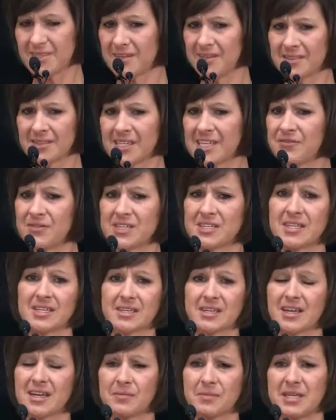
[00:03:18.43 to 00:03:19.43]
And leaving
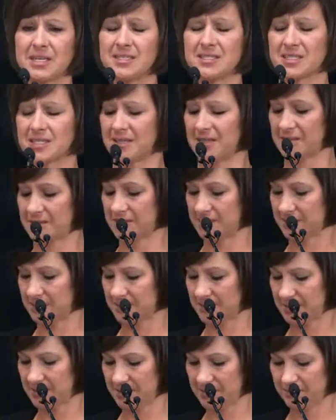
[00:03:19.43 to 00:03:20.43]
didn't come easy.
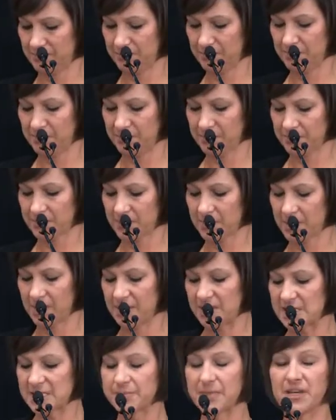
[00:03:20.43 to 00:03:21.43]

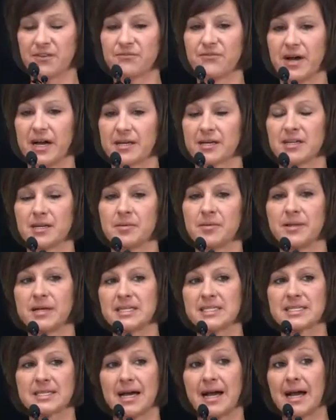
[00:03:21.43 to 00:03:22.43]
This meant finding a
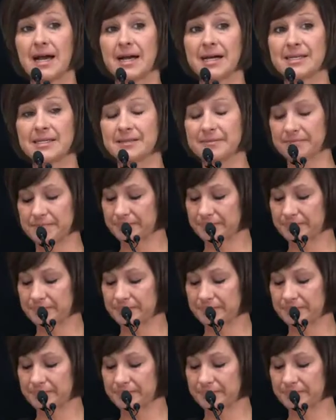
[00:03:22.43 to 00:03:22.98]
place to hide